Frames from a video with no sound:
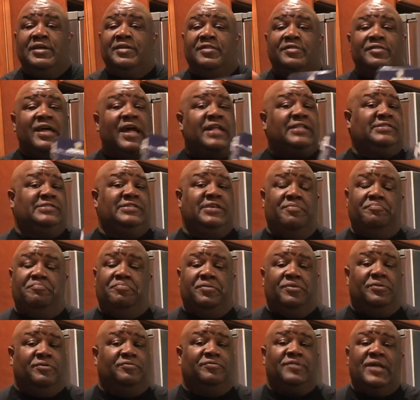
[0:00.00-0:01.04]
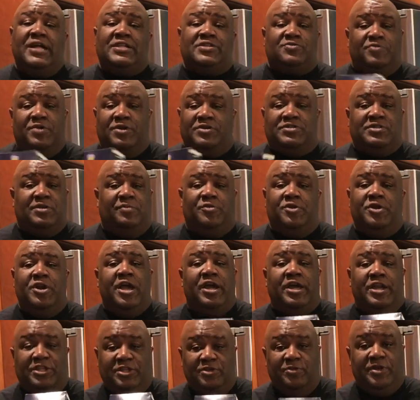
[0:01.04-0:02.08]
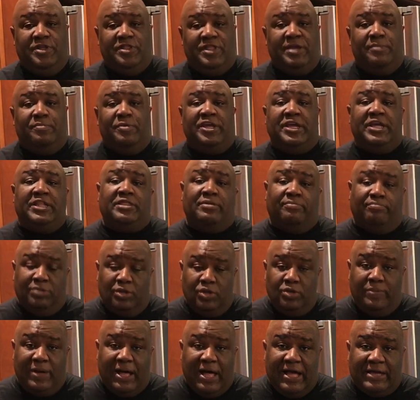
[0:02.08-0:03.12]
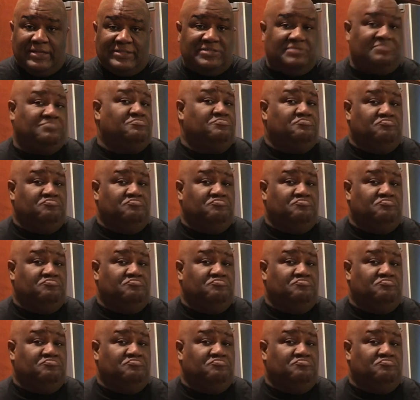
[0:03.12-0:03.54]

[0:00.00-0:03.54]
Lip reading: That's simple. That's real simple. You're not going to do anything but get the blue box.